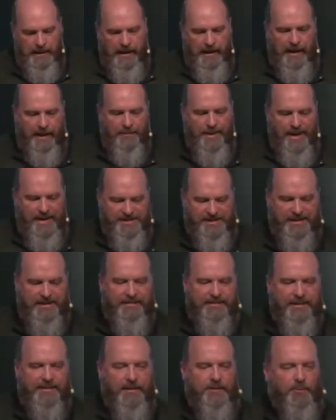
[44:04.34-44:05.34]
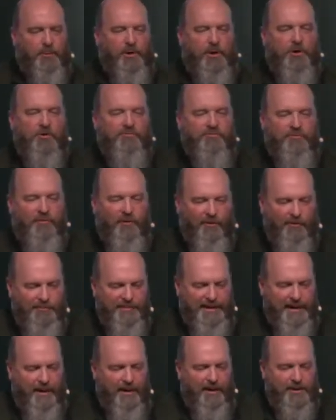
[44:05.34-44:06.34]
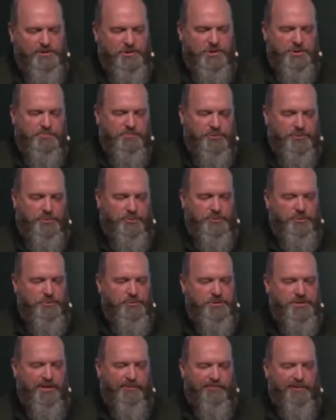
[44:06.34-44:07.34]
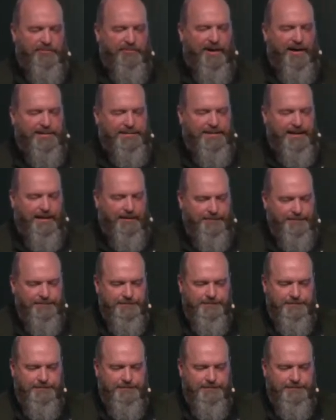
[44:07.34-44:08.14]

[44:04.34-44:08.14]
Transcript: I'm asking that it will go far beyond some truths that we write down.